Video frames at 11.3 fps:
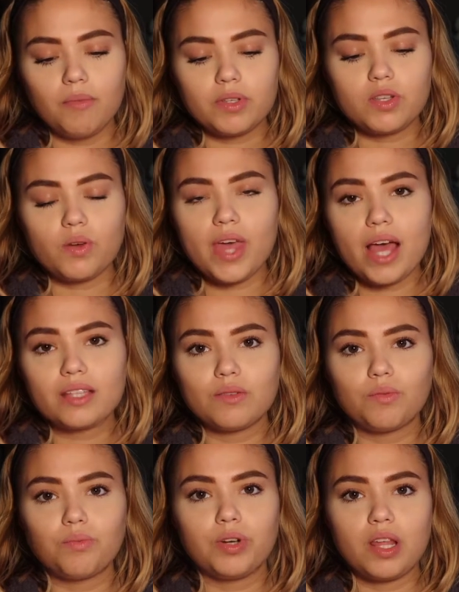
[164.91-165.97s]
So that's
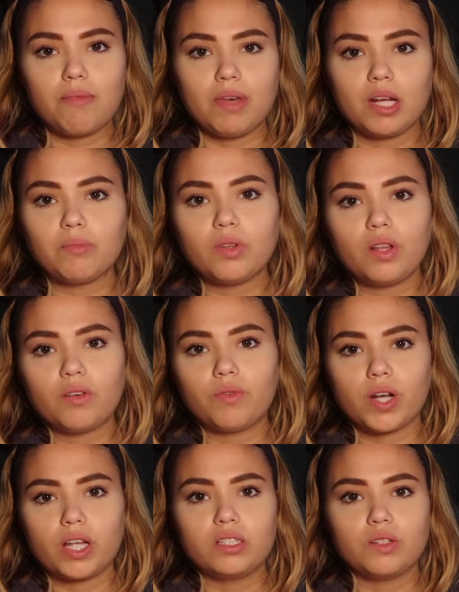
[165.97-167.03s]
pretty minimal of
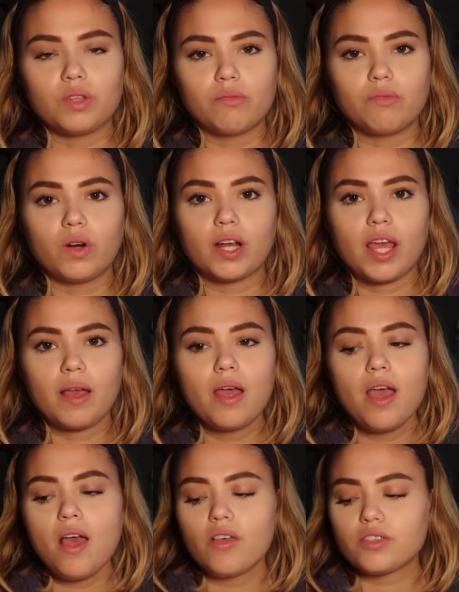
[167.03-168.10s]
what I do in the morning.
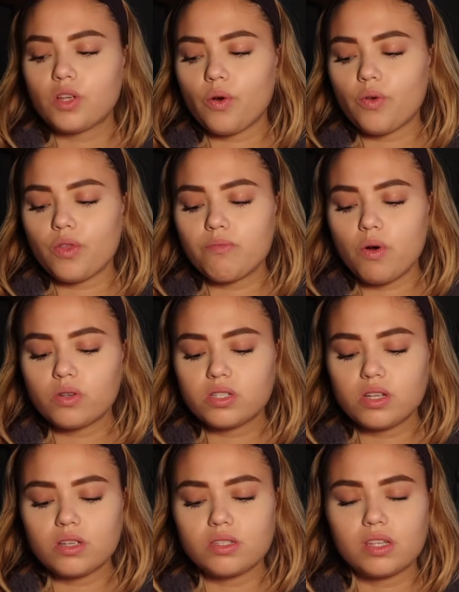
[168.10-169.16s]
So the
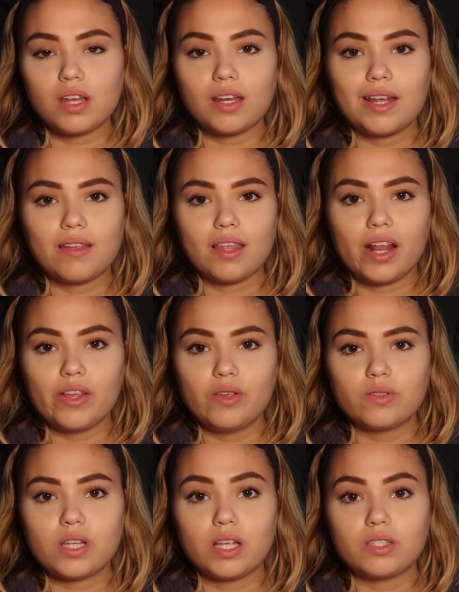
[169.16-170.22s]
most skincare that I
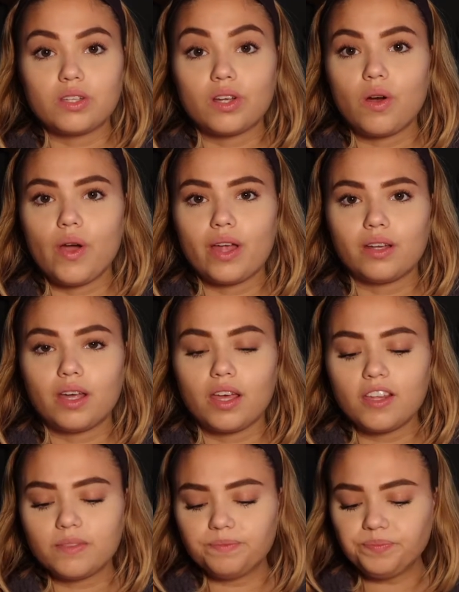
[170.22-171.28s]
use tends to go at
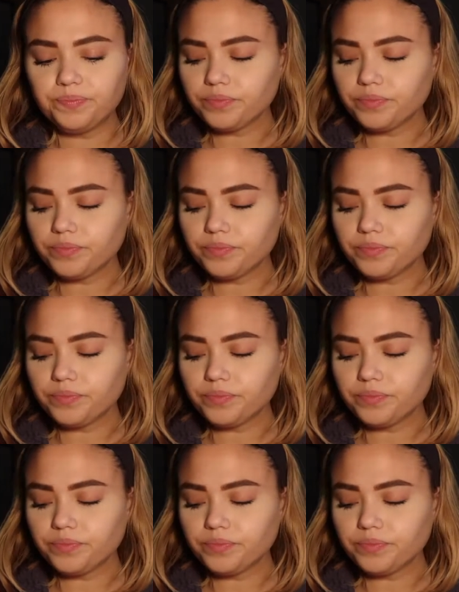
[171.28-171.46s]
night.